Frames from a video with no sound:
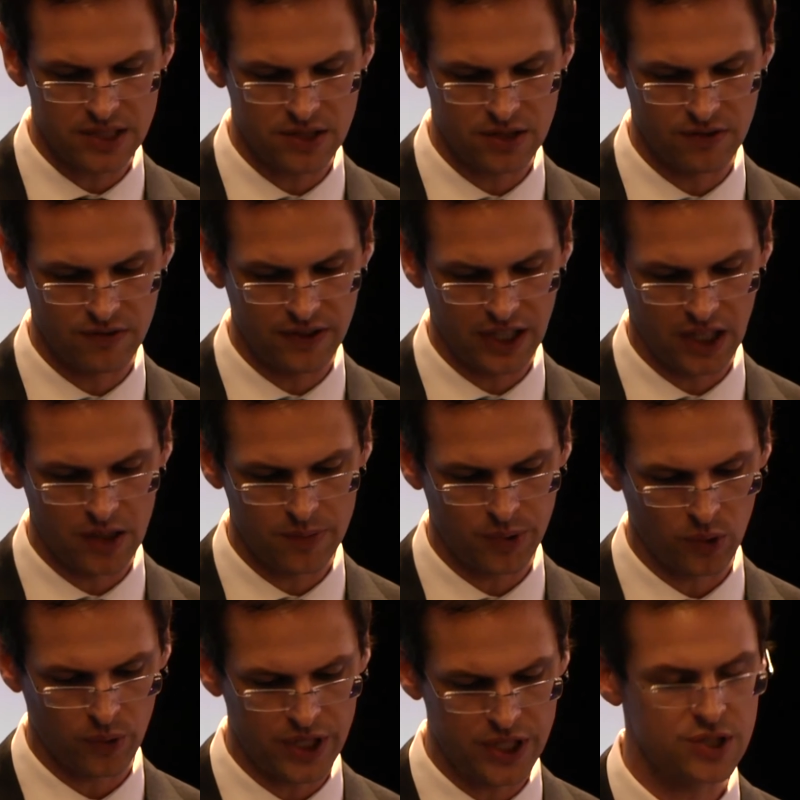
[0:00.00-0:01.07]
to develop a
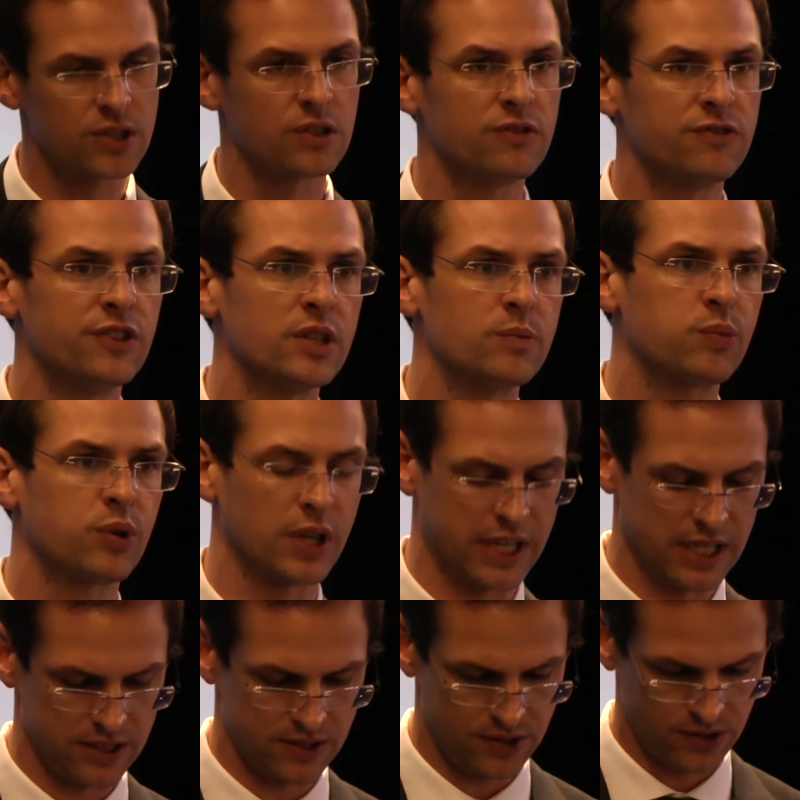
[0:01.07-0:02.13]
regional
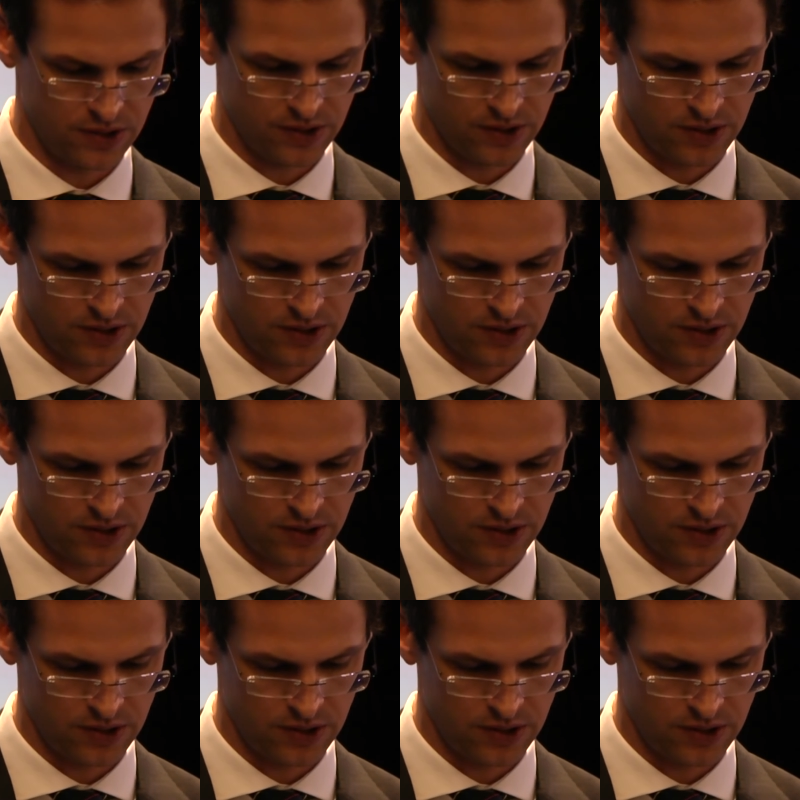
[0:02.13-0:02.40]
footprint,